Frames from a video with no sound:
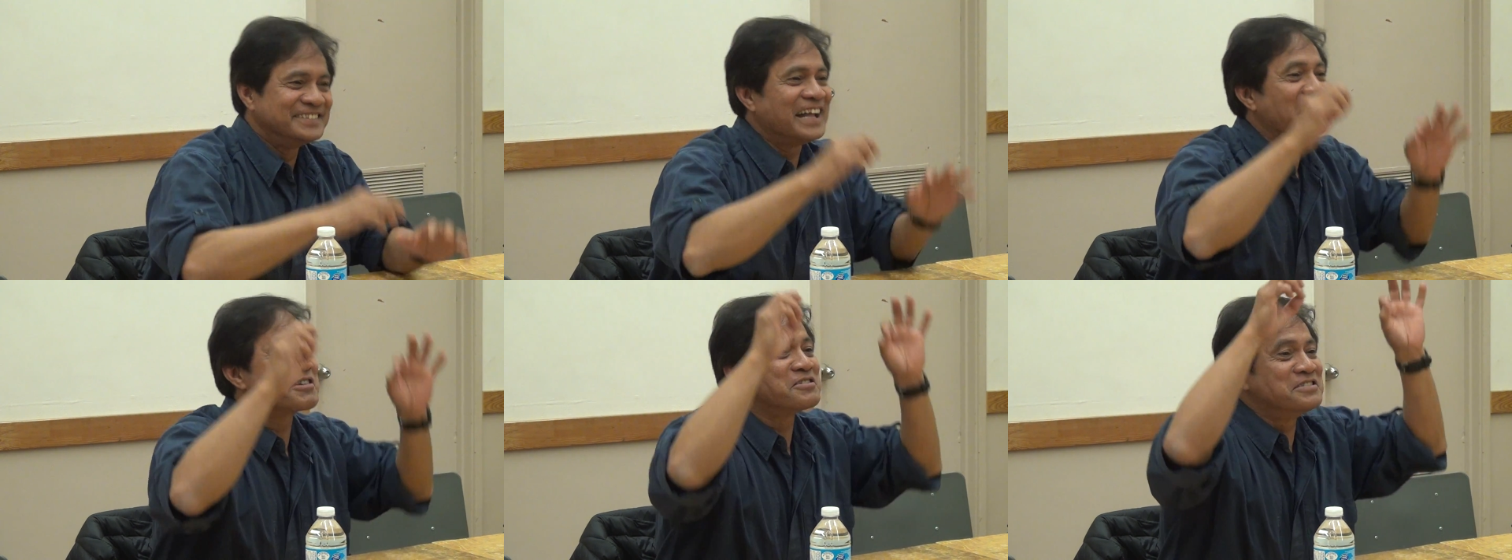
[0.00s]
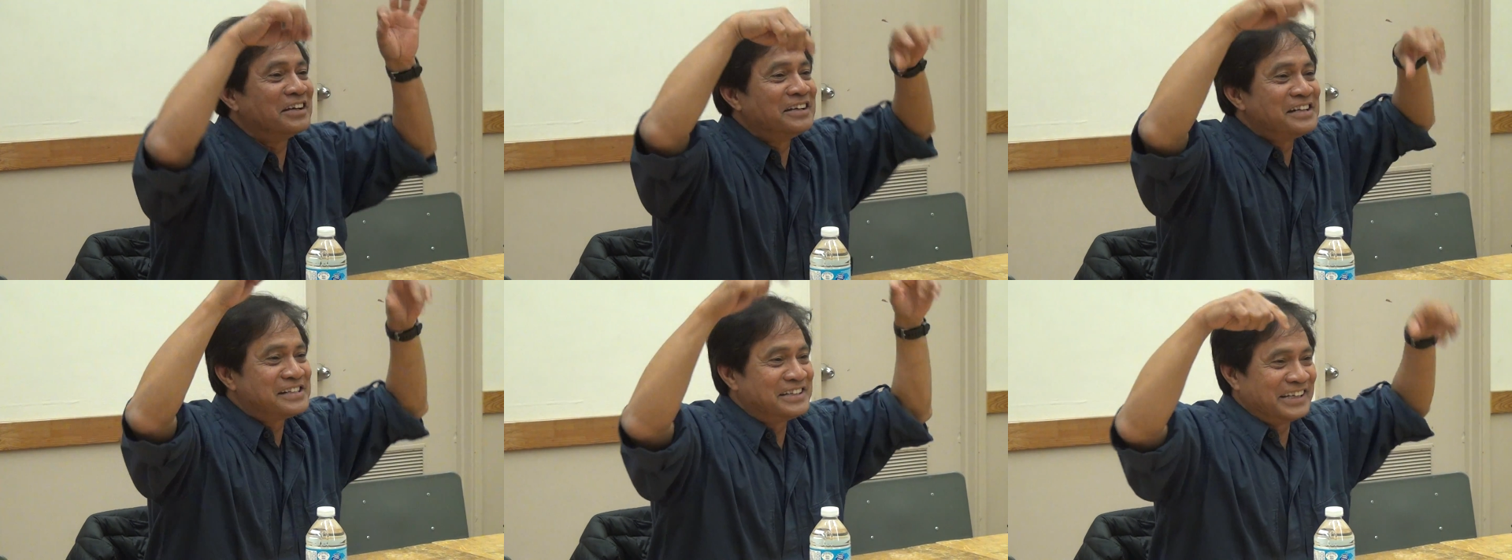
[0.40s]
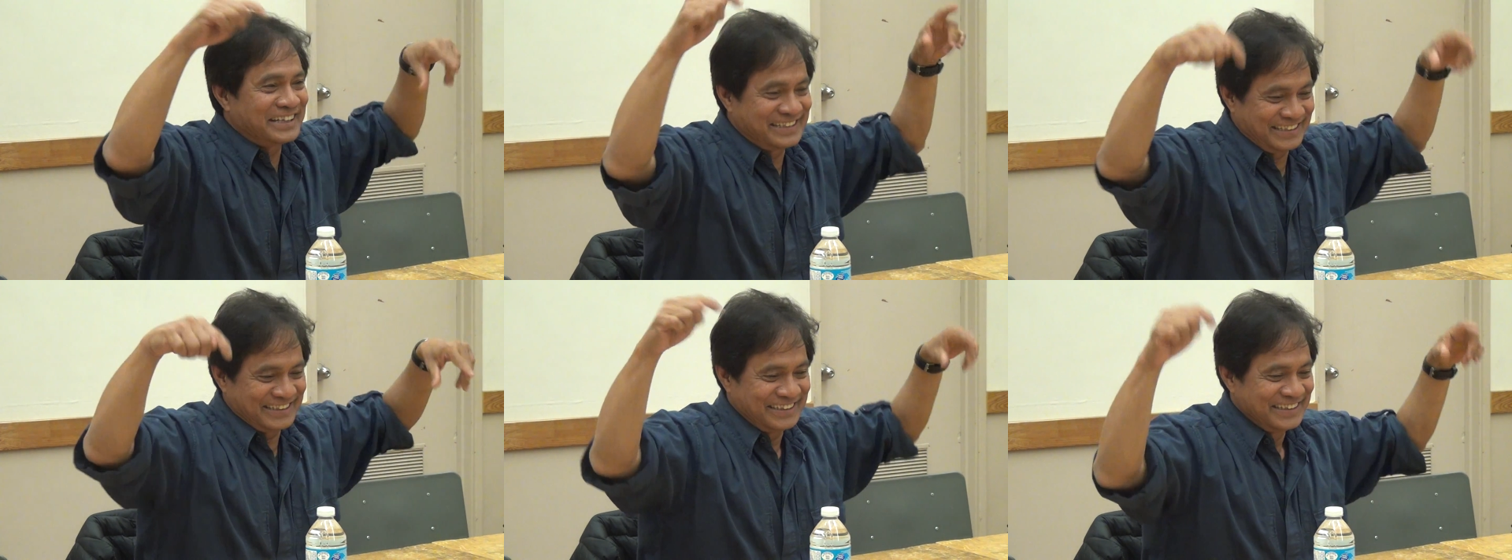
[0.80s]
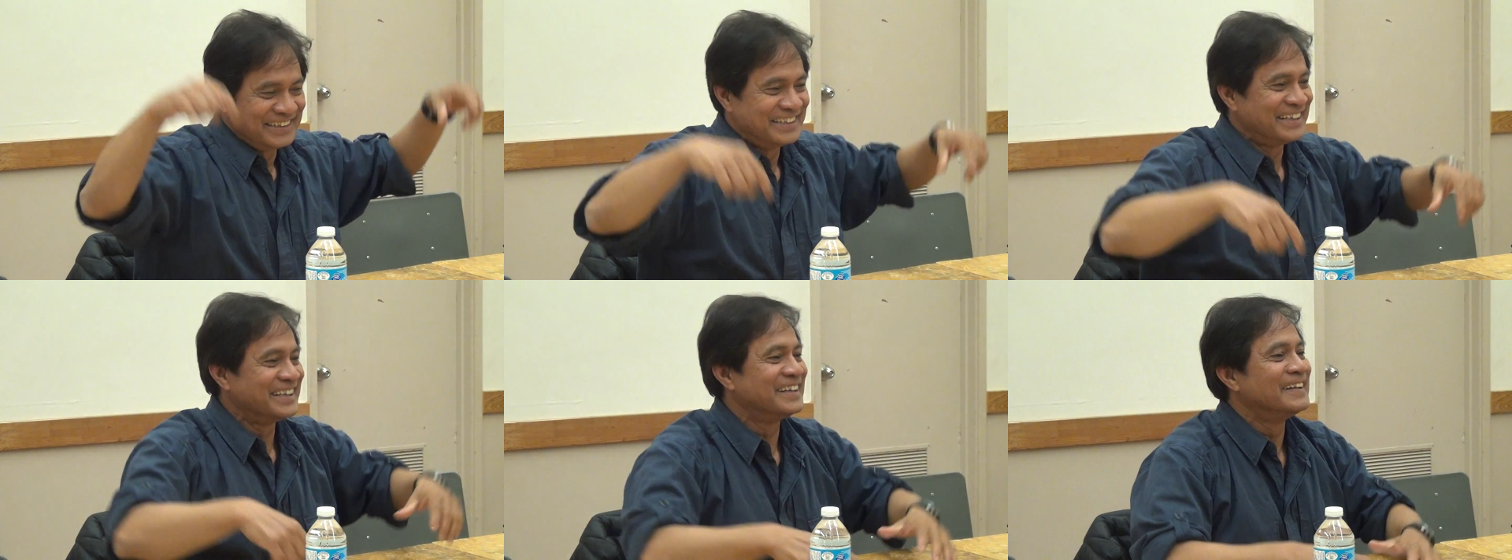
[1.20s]
nationalistic.
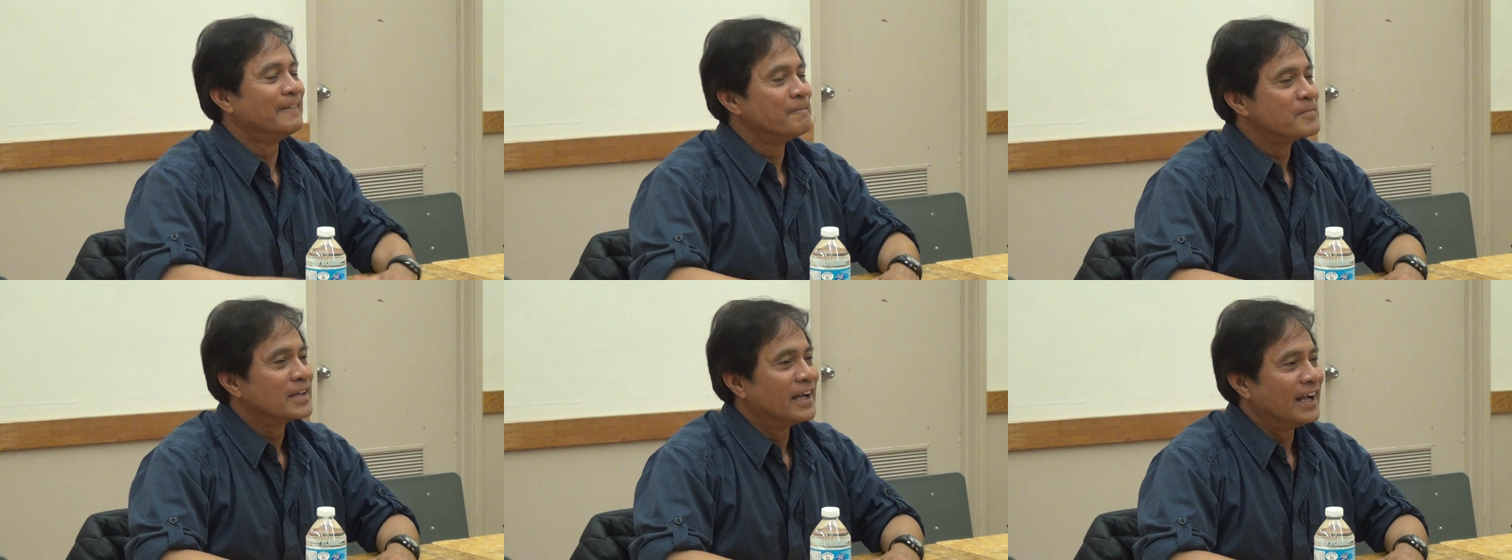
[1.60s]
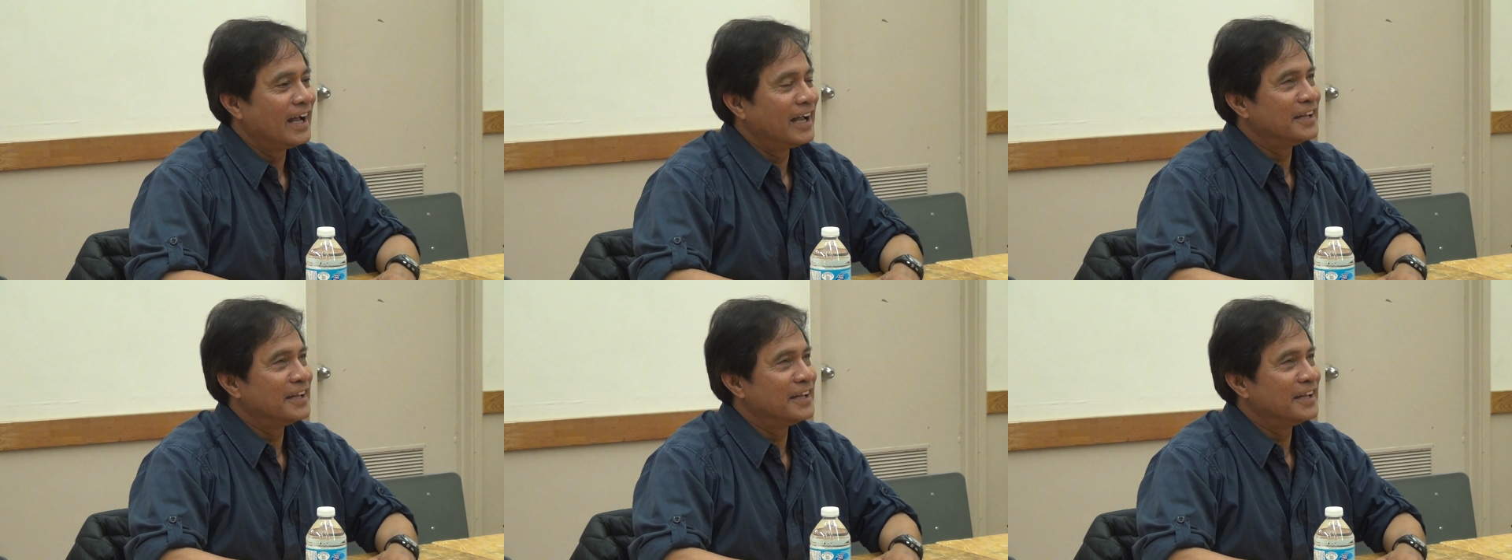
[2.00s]
Uh,